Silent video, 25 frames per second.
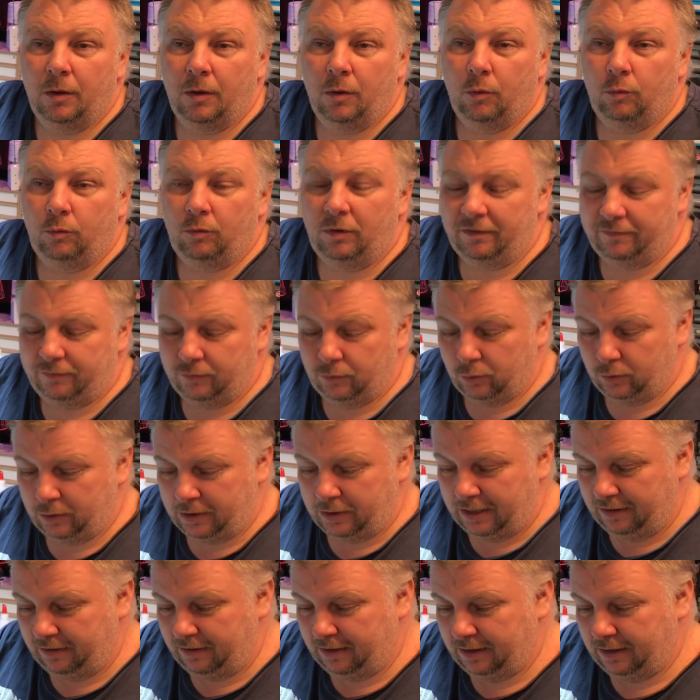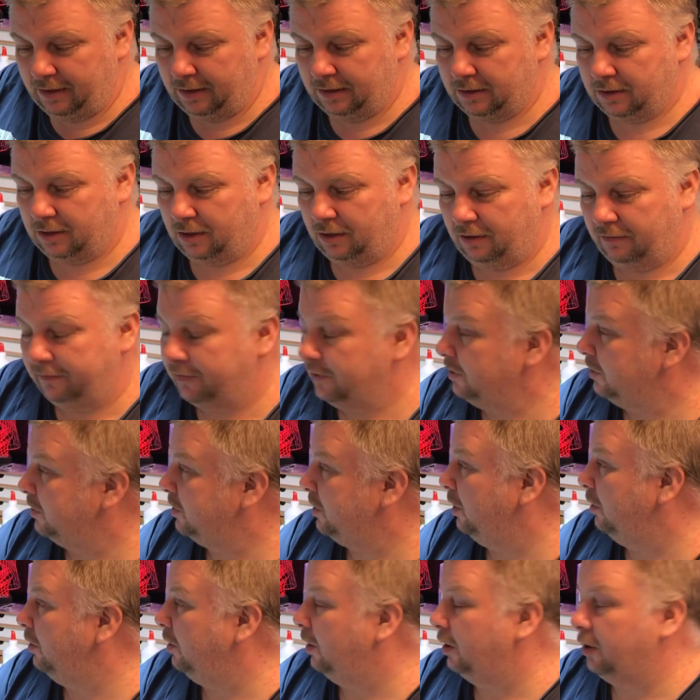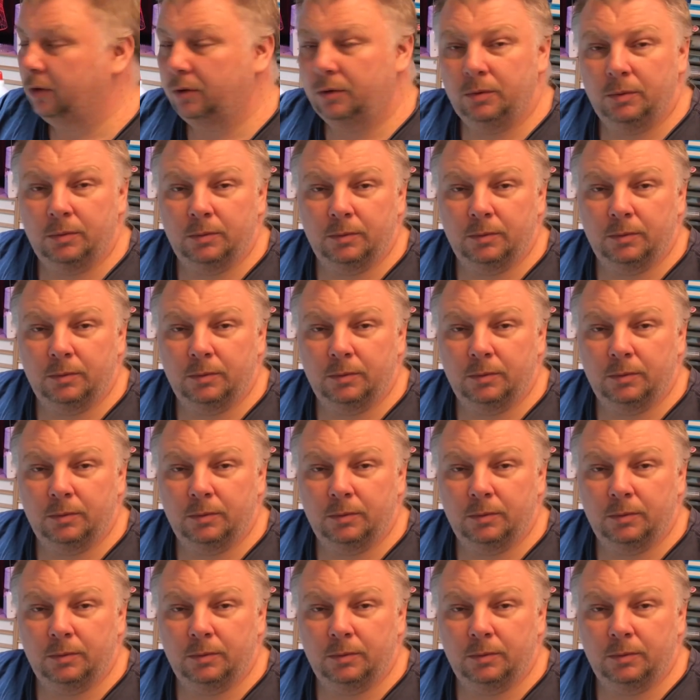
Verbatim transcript: Revell kit in time for the solo,